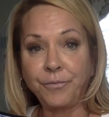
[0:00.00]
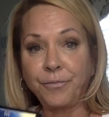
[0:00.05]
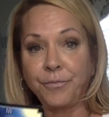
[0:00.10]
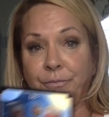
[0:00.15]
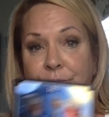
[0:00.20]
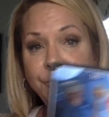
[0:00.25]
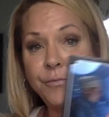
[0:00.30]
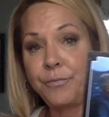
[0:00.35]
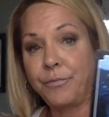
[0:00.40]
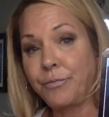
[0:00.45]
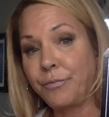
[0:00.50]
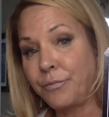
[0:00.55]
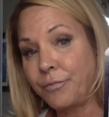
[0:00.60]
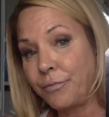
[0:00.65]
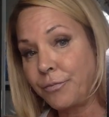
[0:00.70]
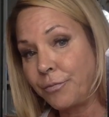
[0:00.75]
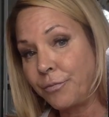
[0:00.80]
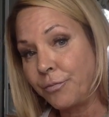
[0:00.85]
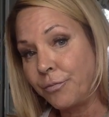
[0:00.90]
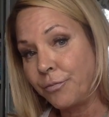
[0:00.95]

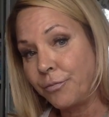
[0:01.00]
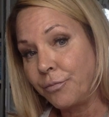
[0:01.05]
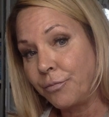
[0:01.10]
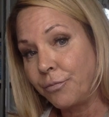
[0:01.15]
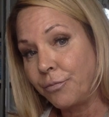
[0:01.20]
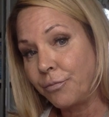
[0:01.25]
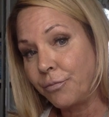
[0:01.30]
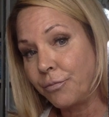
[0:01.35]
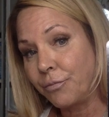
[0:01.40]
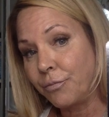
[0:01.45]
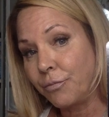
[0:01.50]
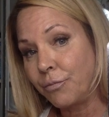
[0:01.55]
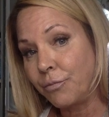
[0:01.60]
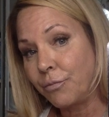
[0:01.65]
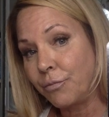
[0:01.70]
No one is speaking in this clip.